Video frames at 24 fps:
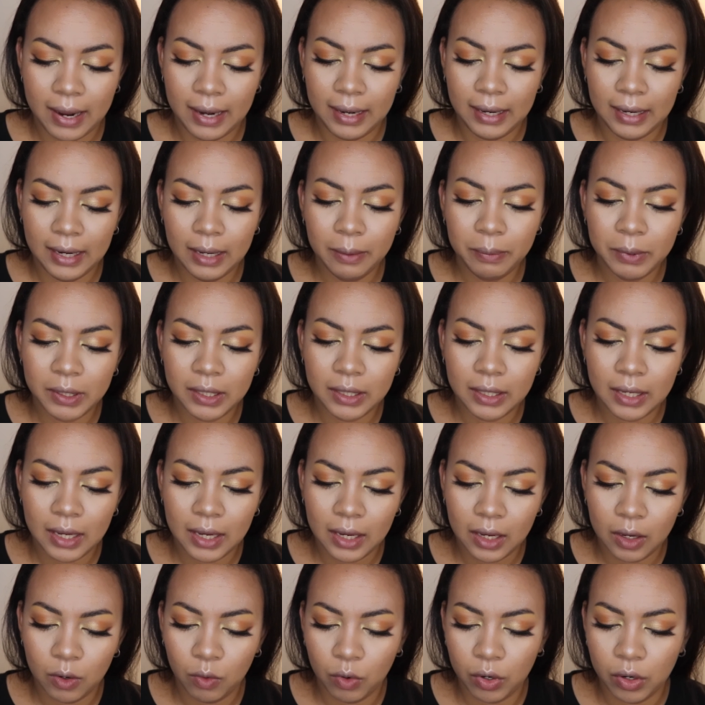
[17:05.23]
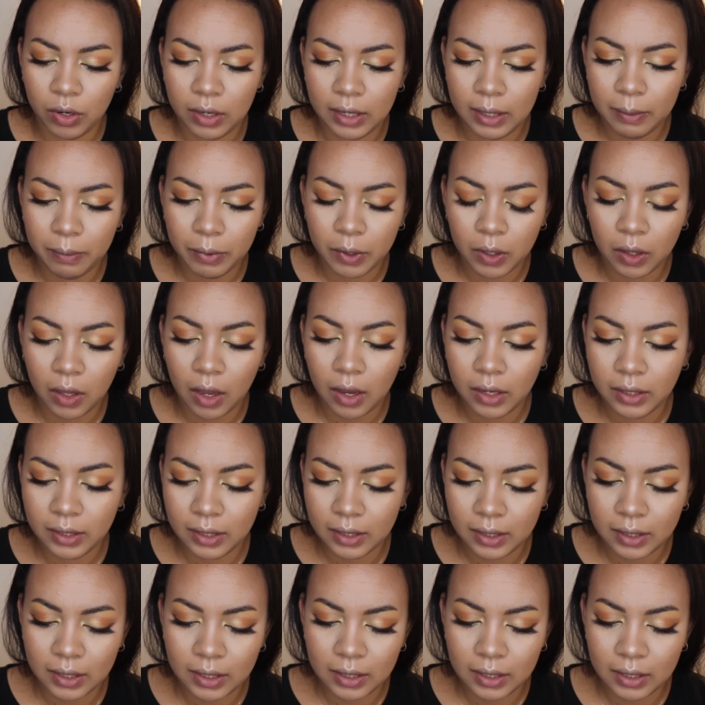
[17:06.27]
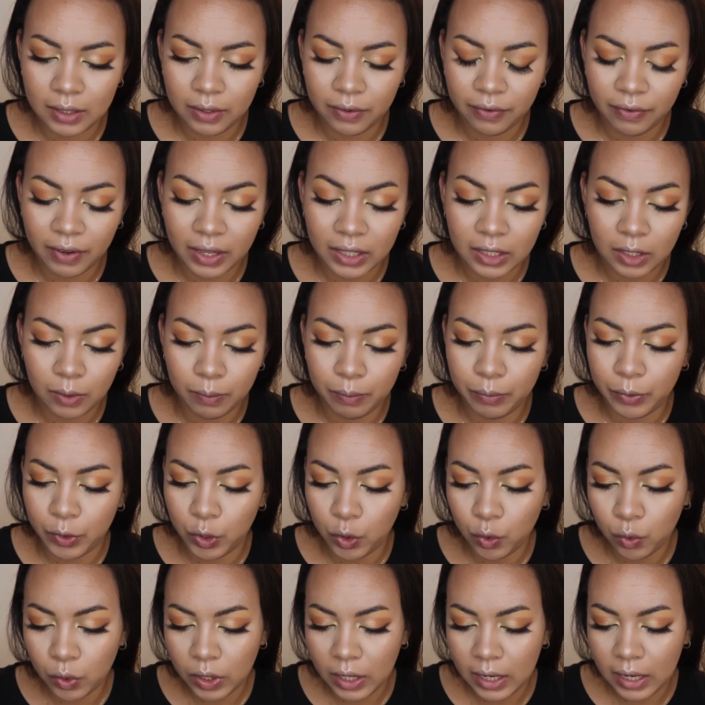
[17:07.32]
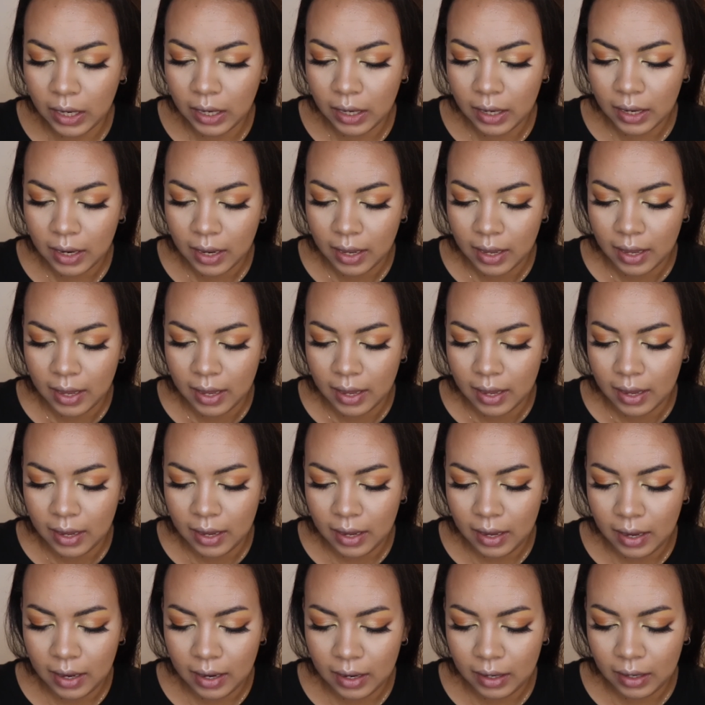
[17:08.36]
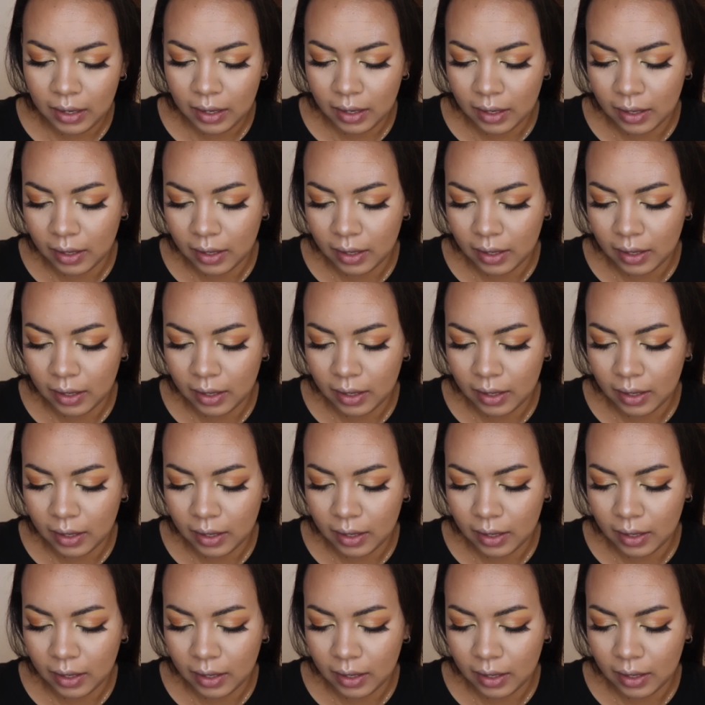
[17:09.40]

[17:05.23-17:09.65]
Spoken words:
lipstick or lip gloss. This is the Fenty Beauty in